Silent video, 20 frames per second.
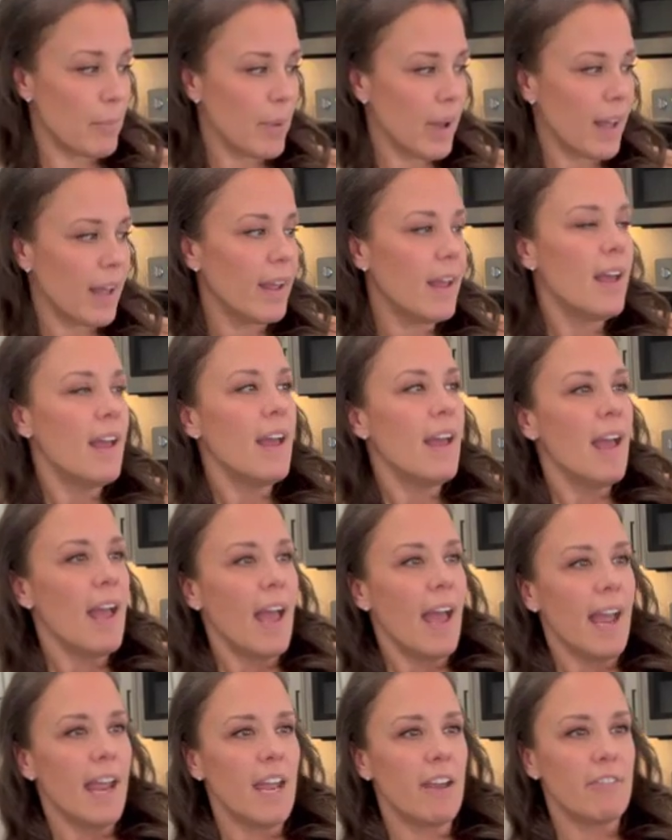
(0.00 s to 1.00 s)
But
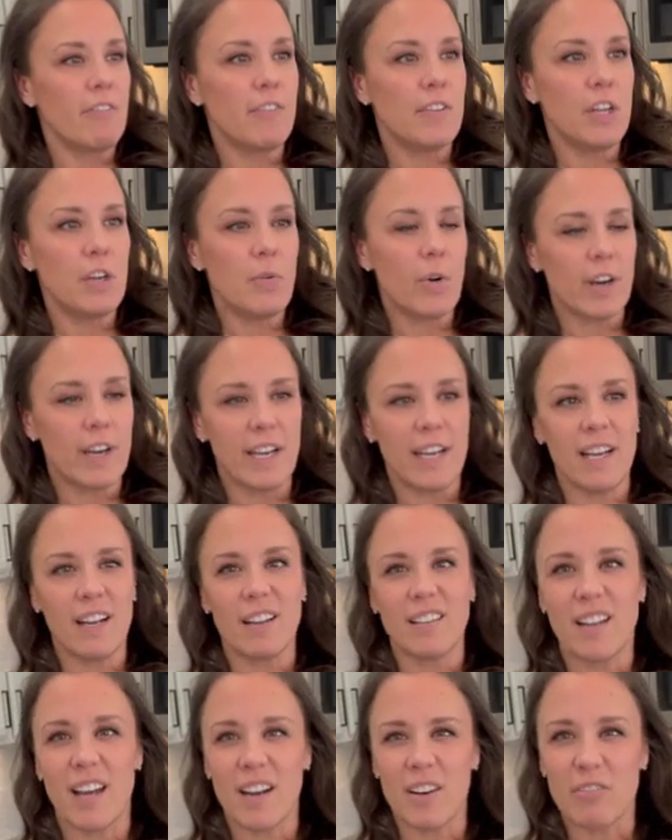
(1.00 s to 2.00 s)
if you are eating a
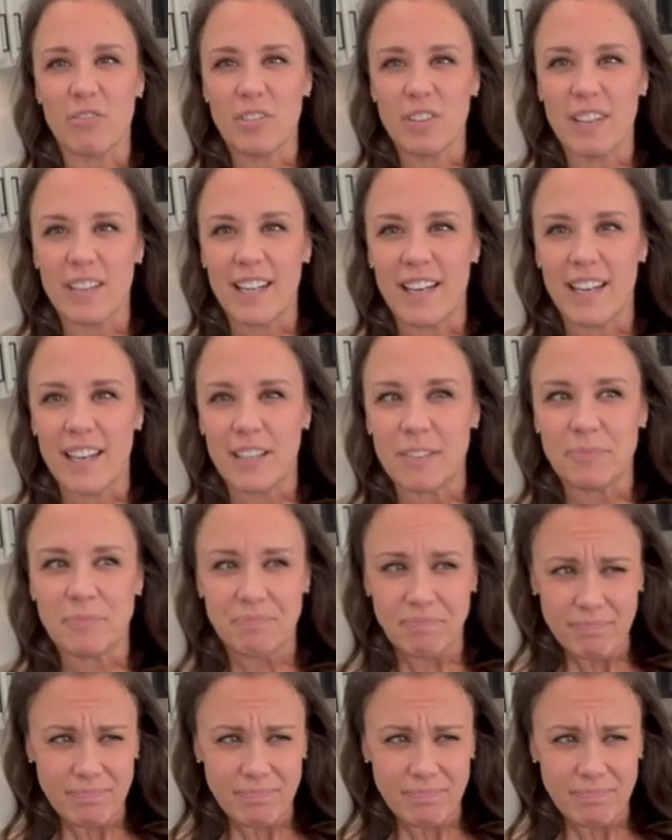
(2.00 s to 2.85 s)
lot of really